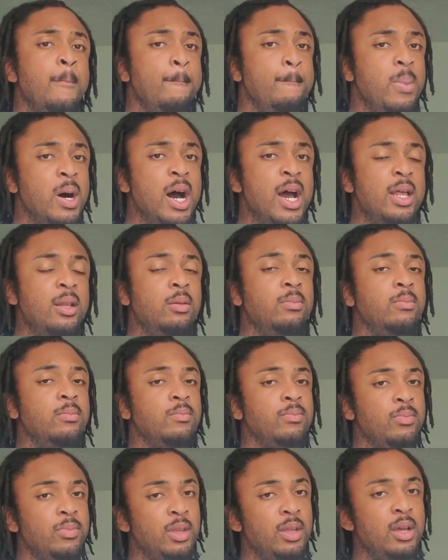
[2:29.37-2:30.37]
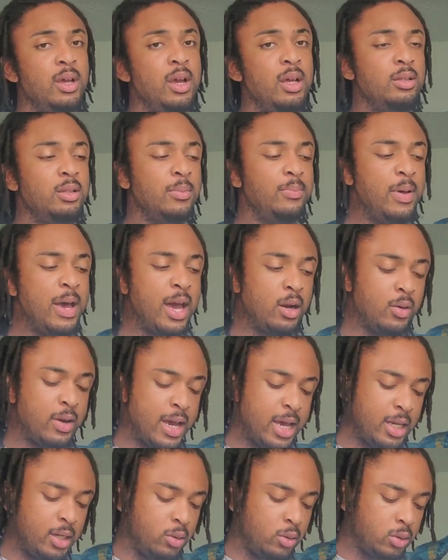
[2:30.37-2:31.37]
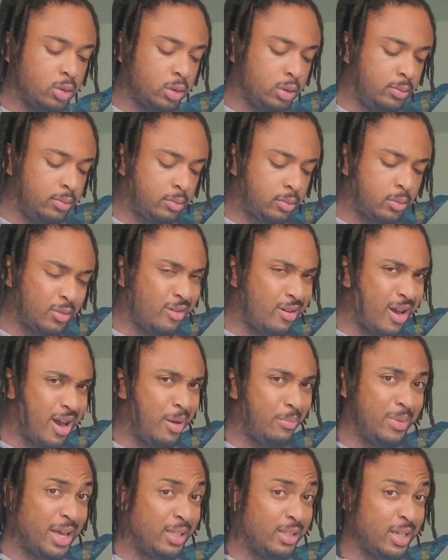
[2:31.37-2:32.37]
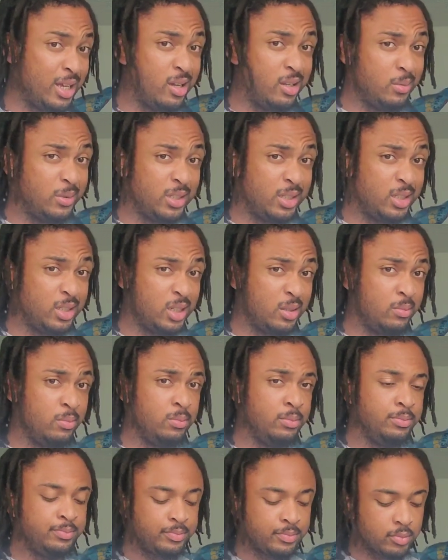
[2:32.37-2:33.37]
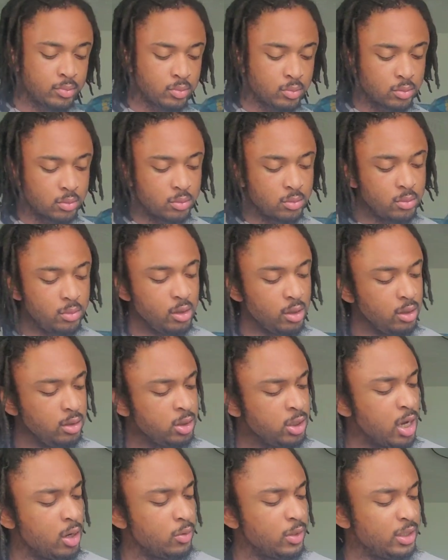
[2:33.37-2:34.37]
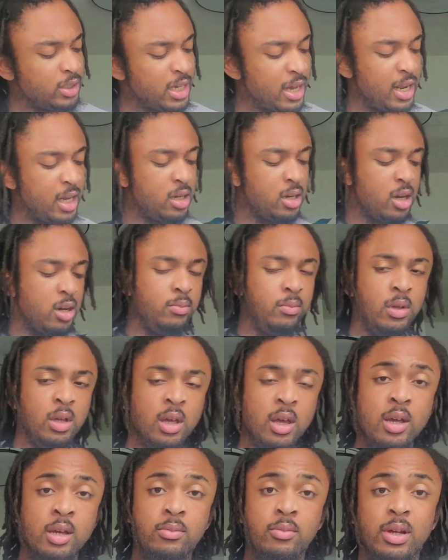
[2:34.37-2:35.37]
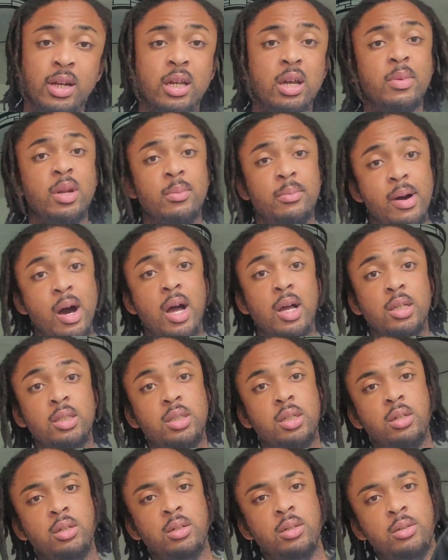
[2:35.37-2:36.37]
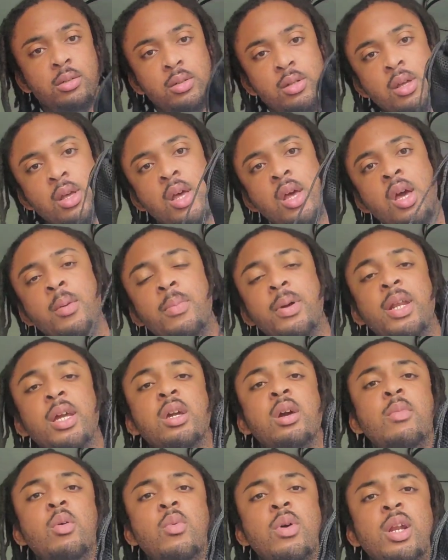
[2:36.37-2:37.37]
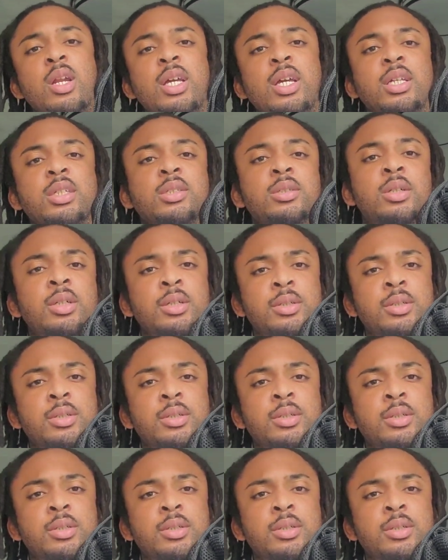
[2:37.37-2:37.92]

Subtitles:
But the paddle handles, I'm not taking them to the gym. So this is how they come. But they come in a box. But they come in one of these.